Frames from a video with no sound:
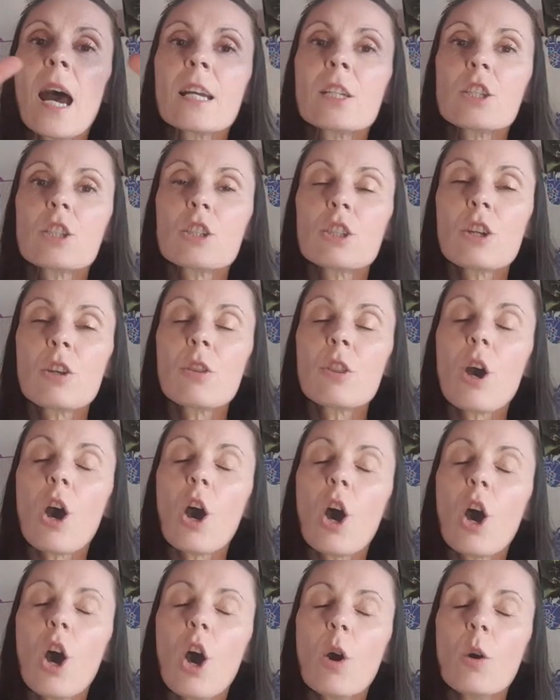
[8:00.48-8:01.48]
show the
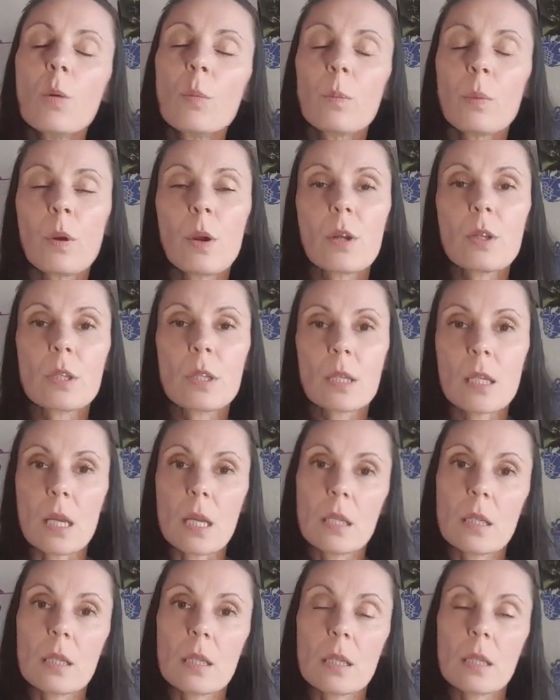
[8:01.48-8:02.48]
whole
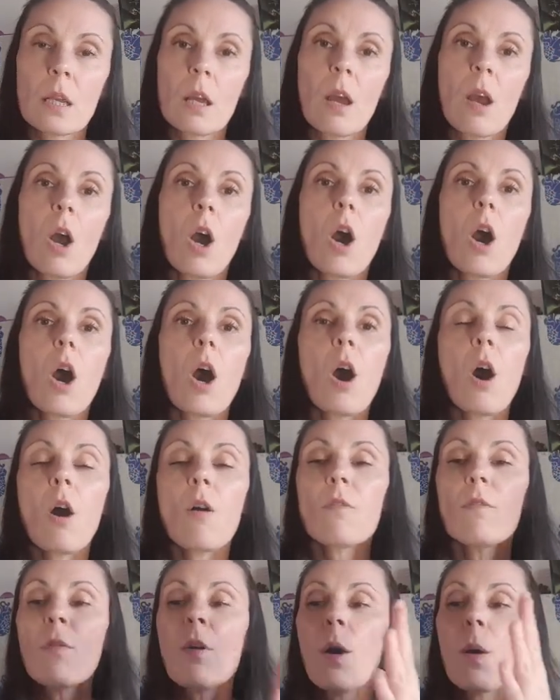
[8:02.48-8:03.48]
process
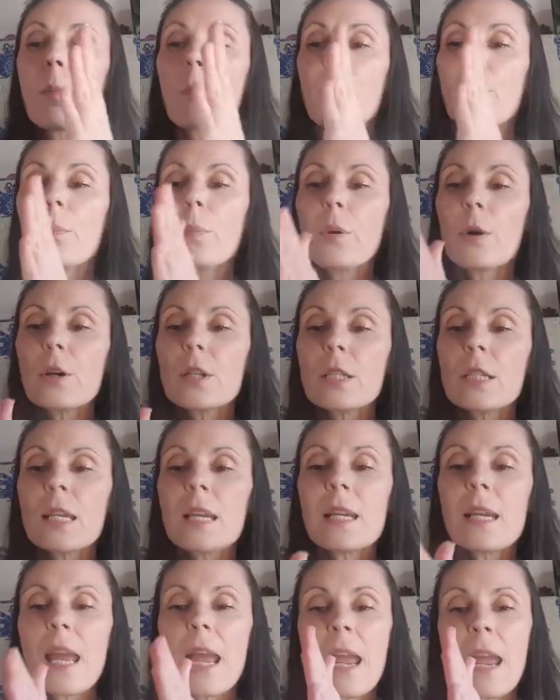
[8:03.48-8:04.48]
of
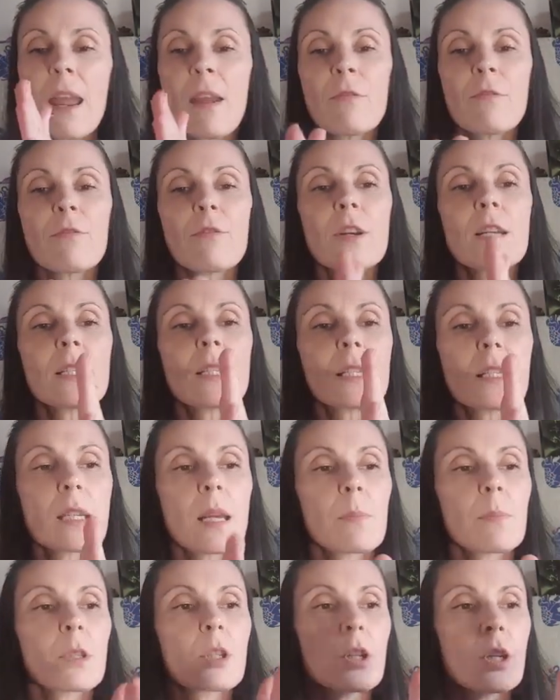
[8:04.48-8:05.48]
putting every
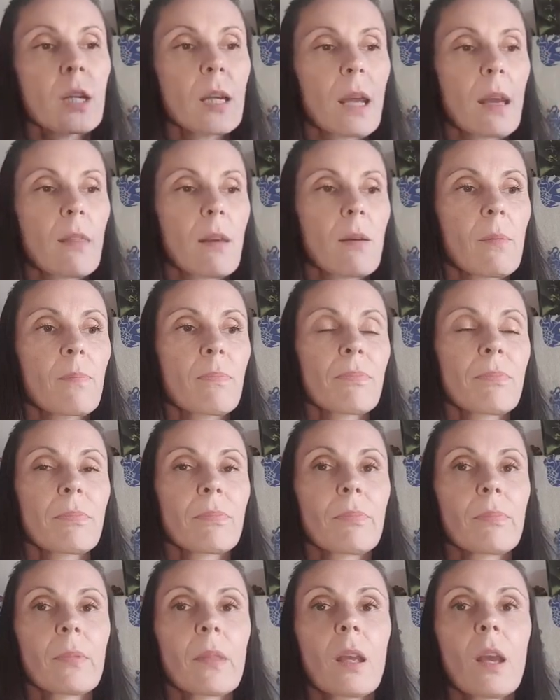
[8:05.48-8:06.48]
step together.
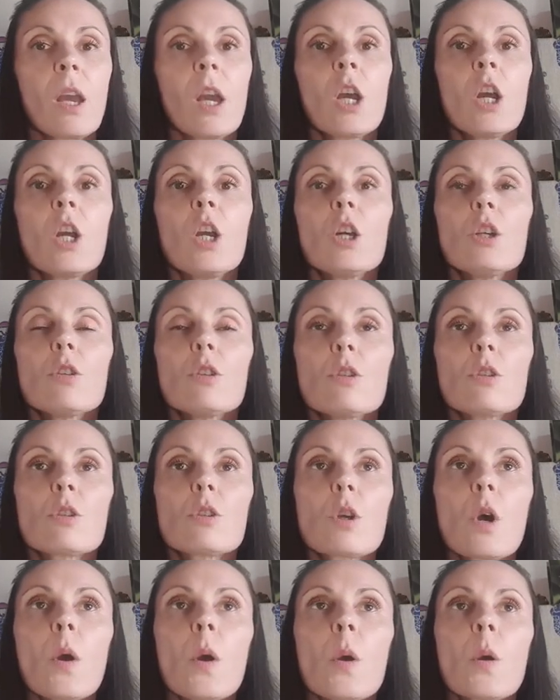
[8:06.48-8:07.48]

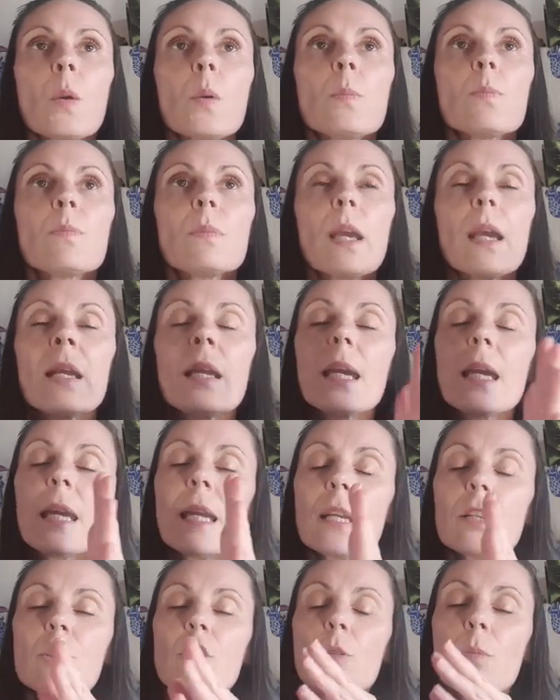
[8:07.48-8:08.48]
So in
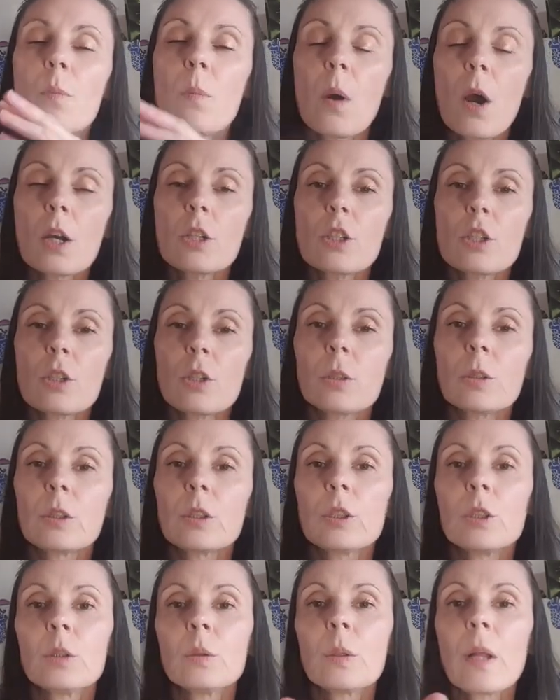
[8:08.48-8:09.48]
each module,
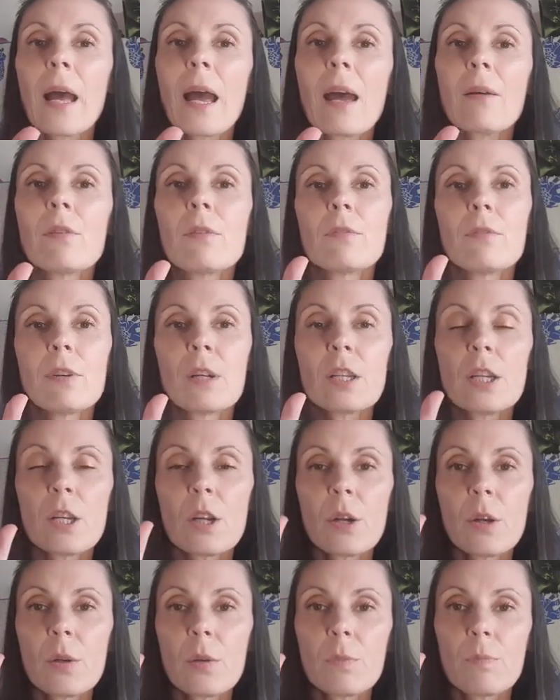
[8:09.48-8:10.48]
you'll have a video